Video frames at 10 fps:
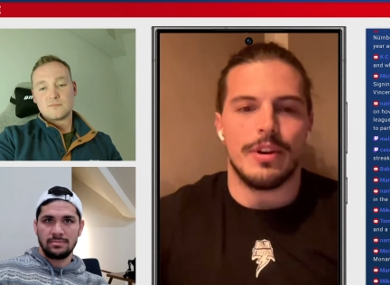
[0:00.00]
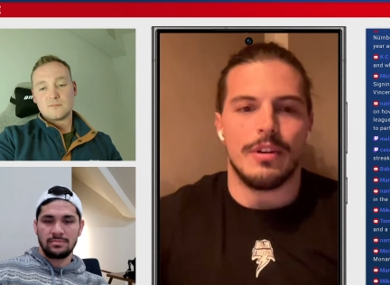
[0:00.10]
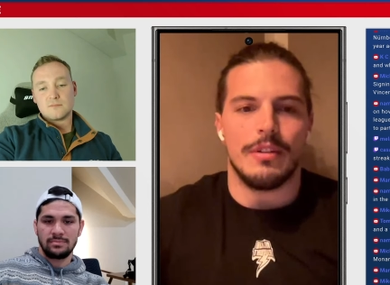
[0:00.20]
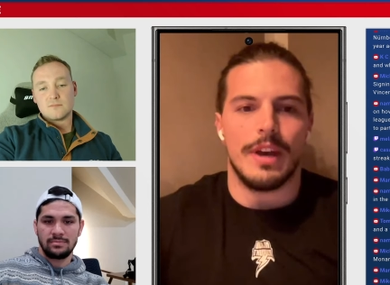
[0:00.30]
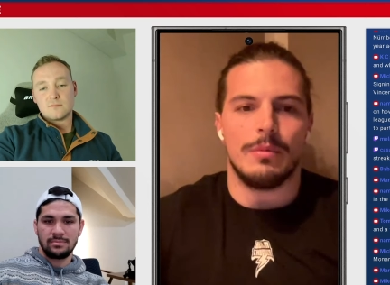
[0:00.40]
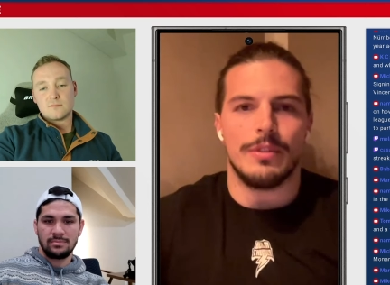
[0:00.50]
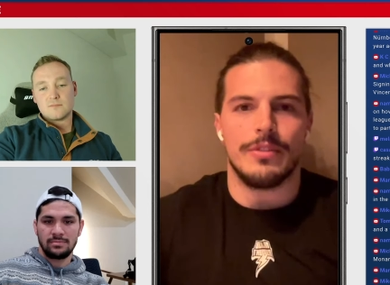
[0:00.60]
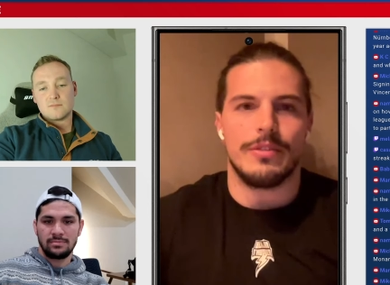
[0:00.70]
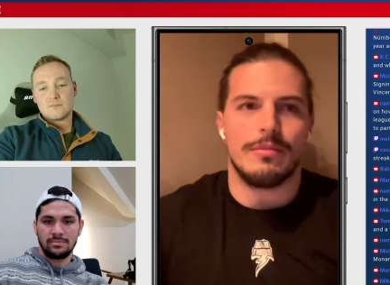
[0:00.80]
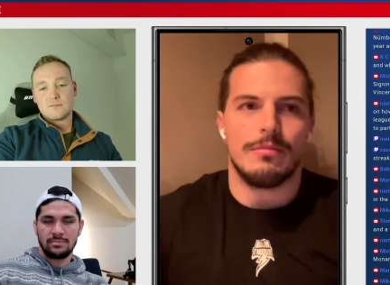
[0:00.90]
Speaker 1: So that
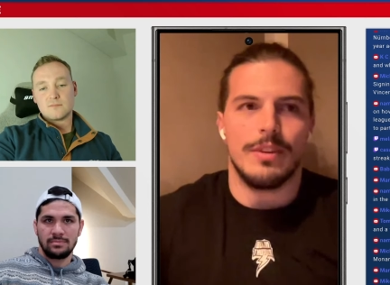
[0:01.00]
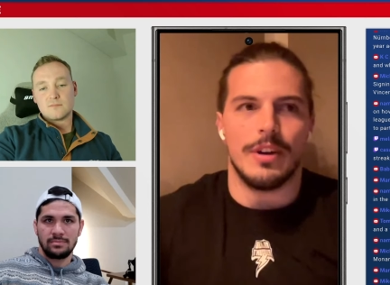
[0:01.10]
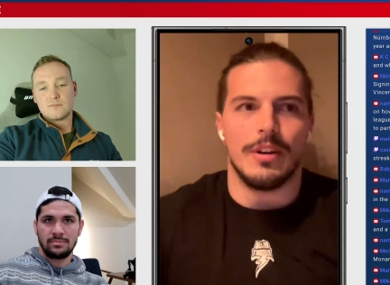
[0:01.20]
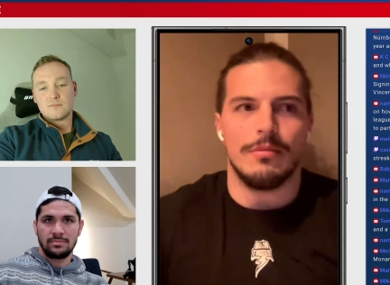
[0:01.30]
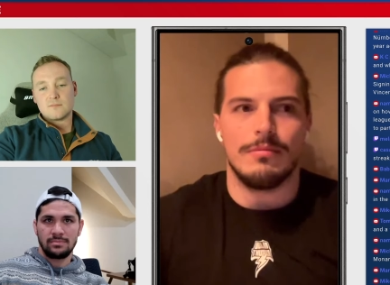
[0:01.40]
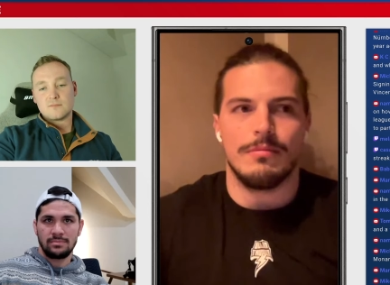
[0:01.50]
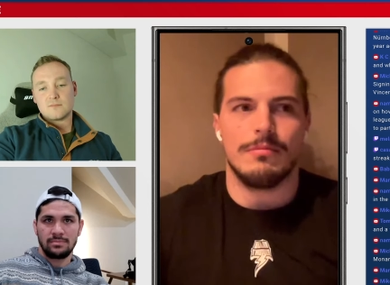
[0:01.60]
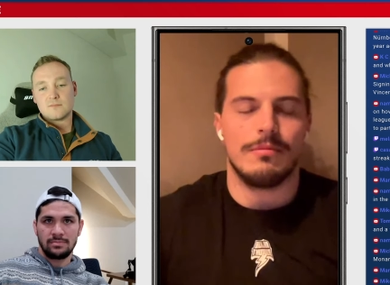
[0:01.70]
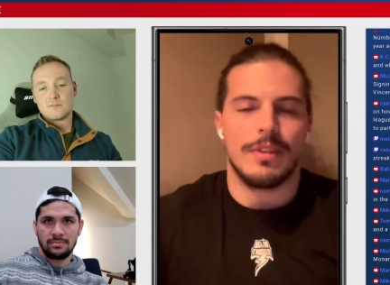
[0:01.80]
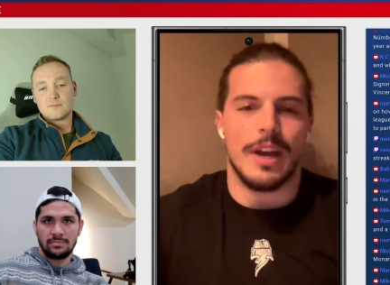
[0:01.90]
was, you know,
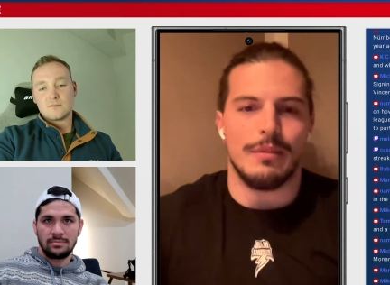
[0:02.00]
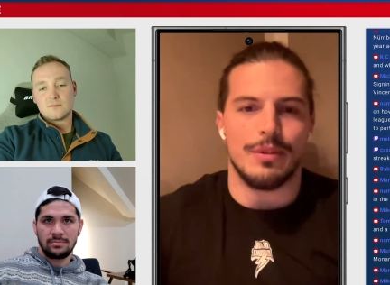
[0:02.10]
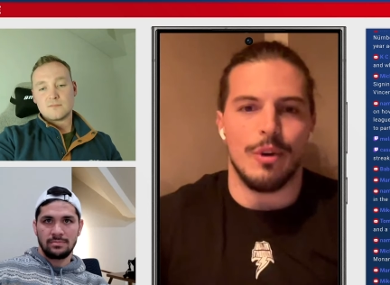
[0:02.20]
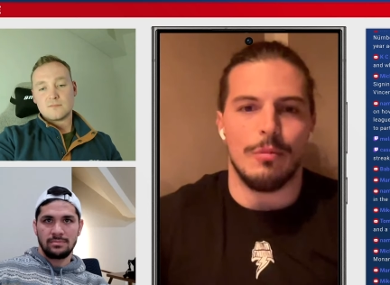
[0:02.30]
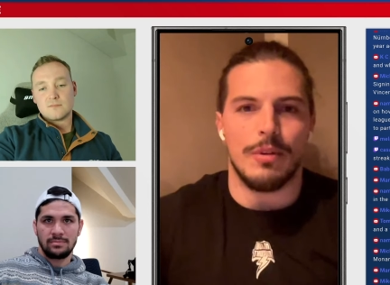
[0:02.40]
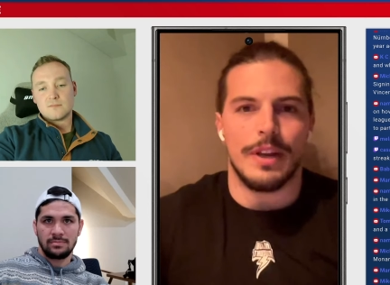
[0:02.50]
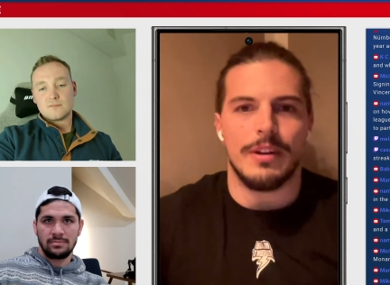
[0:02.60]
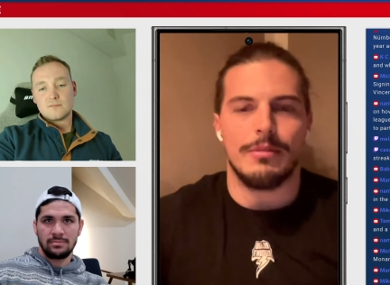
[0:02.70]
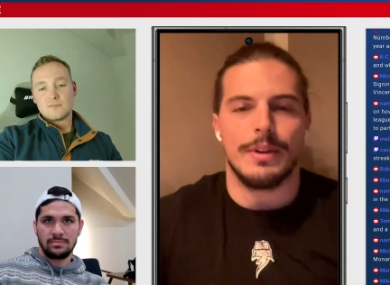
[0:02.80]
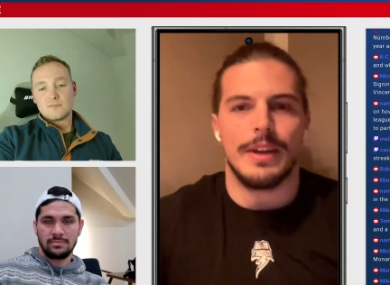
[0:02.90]
kind of a no
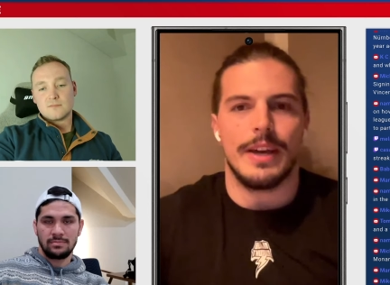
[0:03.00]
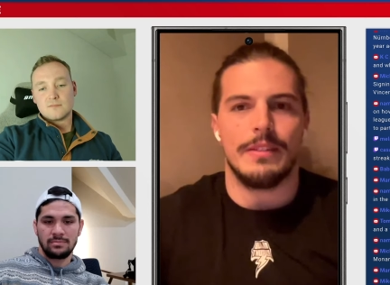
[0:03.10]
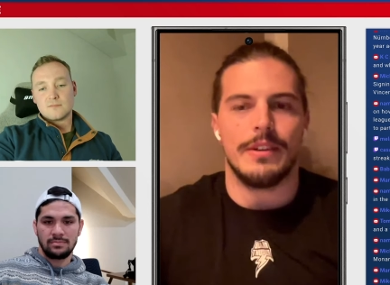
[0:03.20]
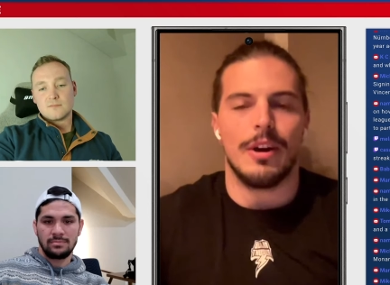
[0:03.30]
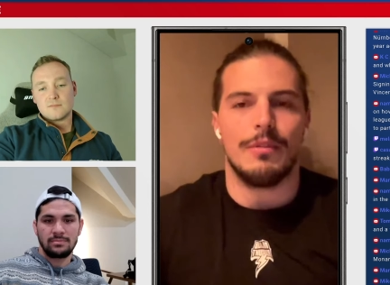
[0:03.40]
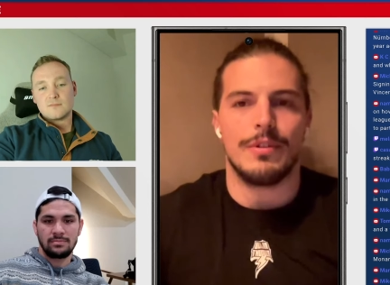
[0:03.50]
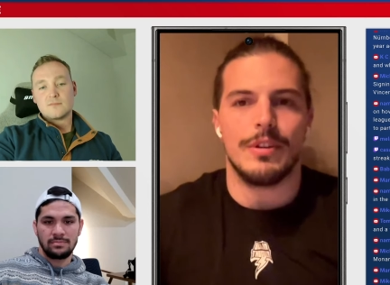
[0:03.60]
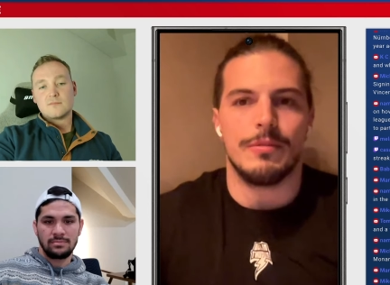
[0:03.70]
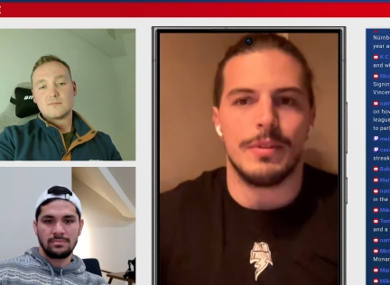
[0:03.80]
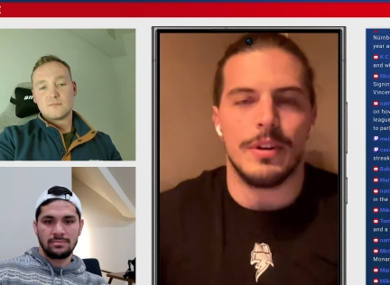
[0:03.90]
brainer when I had the
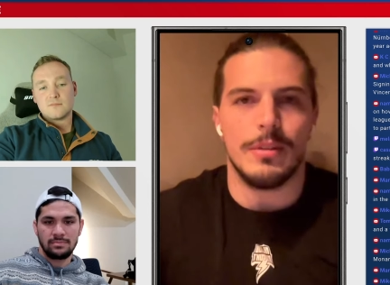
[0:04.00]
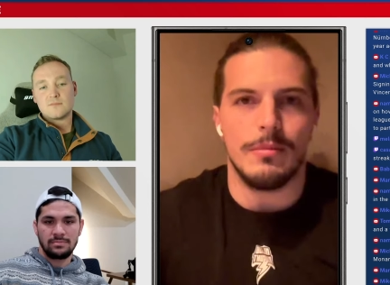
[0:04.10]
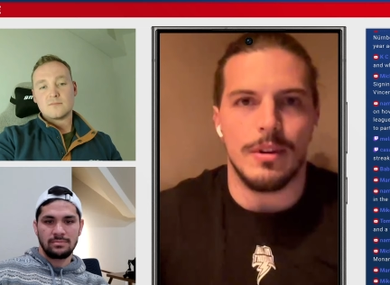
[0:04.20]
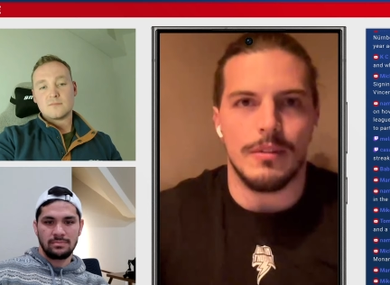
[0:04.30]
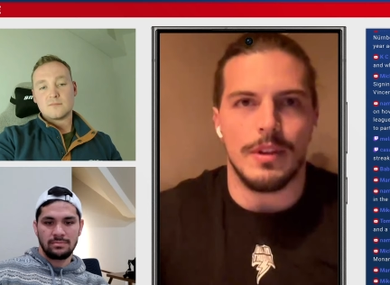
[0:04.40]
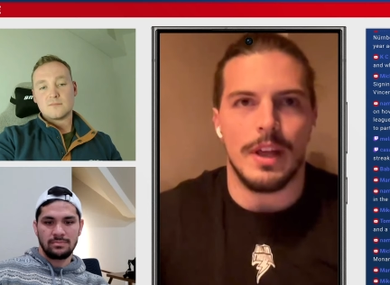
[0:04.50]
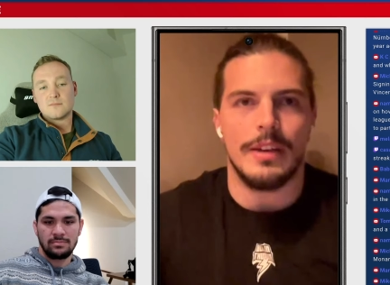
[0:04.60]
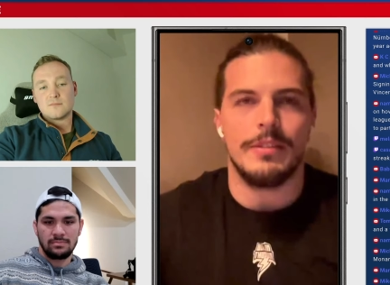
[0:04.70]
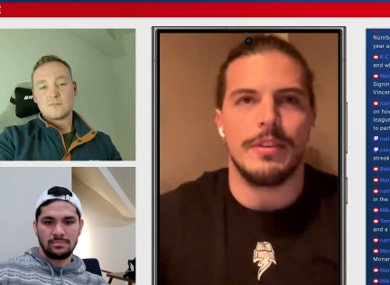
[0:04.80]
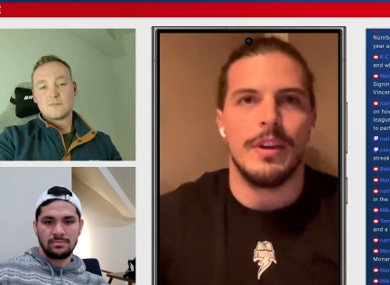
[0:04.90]
offer of uh, of the
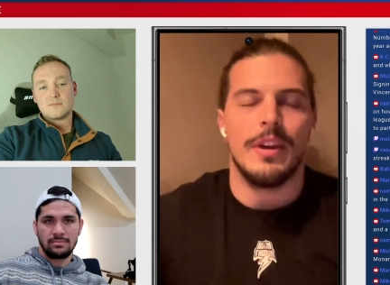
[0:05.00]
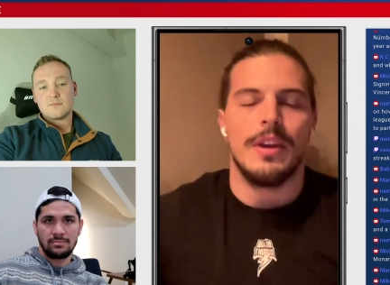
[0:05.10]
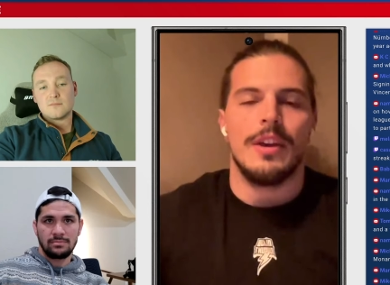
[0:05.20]
Lions.